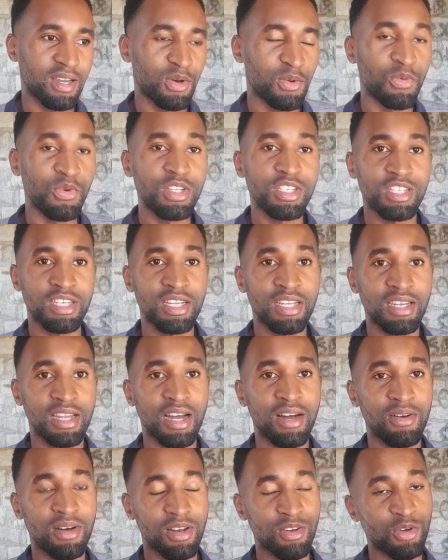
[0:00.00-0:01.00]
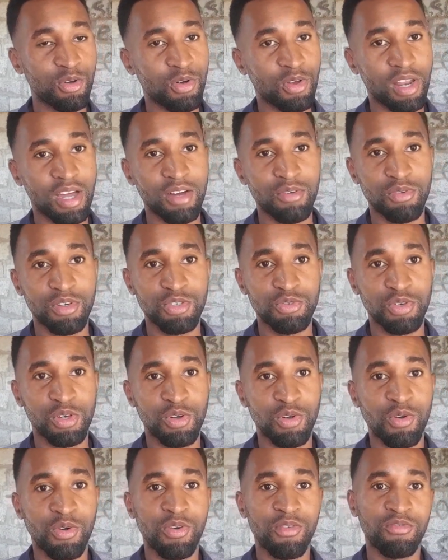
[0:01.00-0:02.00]
which in our local language we
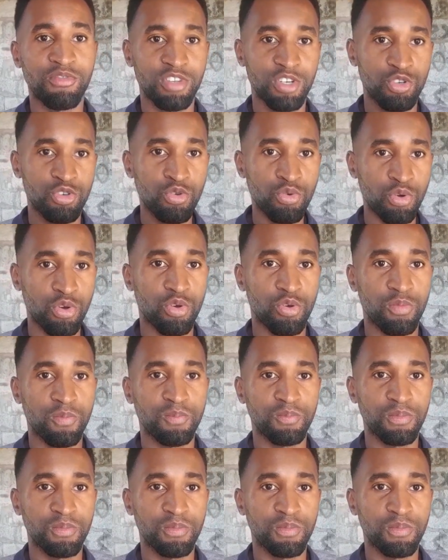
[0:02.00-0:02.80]
call vidulo.